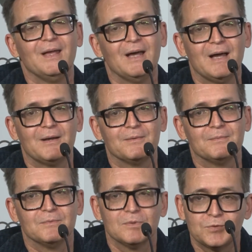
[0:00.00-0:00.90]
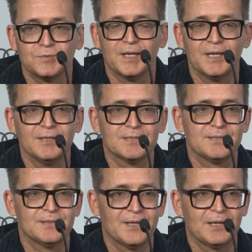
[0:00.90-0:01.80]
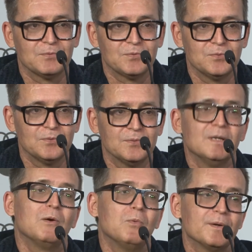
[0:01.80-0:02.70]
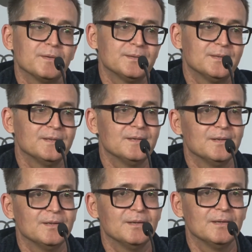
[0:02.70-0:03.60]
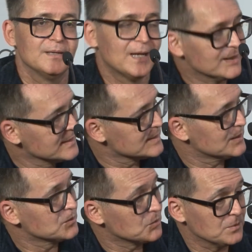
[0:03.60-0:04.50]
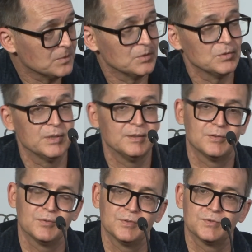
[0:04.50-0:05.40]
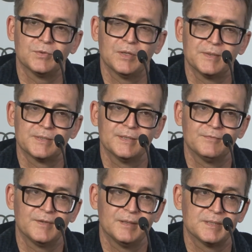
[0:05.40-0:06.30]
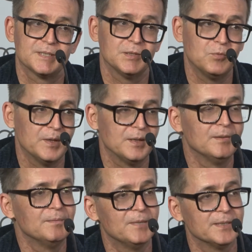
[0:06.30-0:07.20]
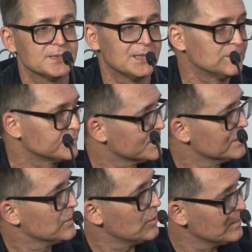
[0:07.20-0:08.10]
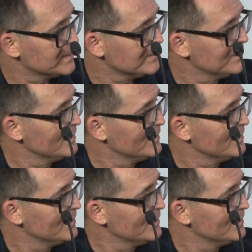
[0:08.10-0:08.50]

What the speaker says: And today is the time to award it Alice and to introduce to the audience the film Sea Will by Charlotte Colbert,